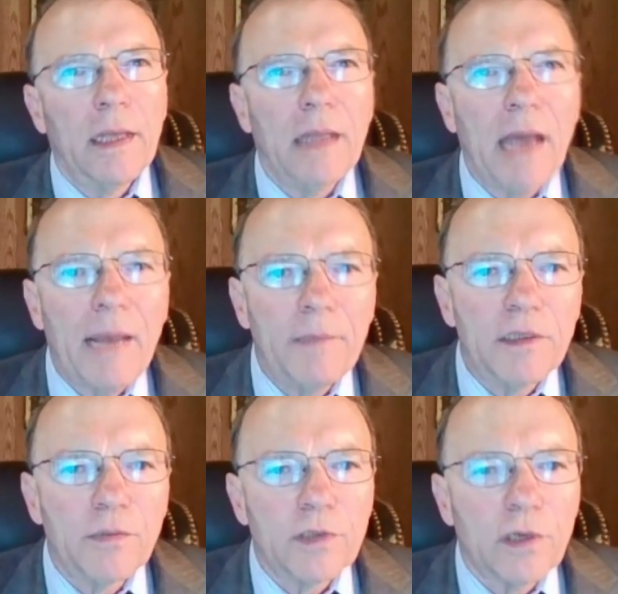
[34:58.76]

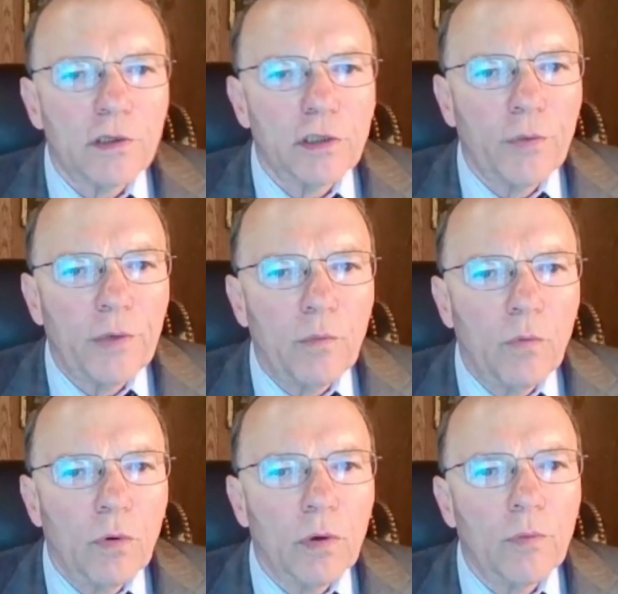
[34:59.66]
Leibniz was also at
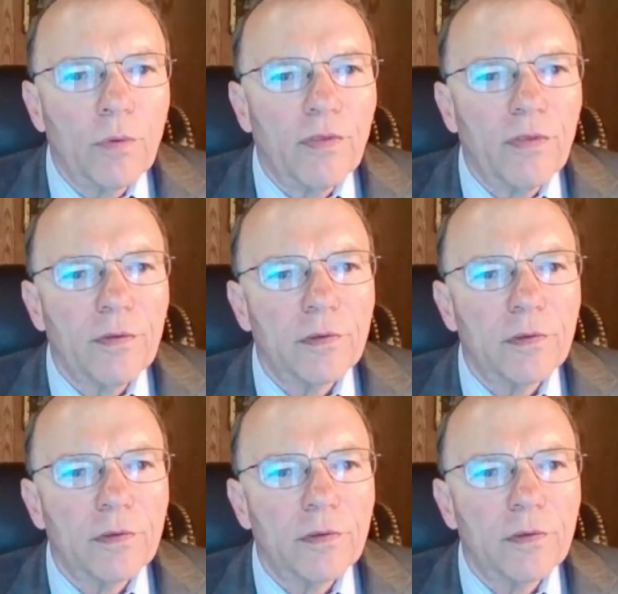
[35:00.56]
war with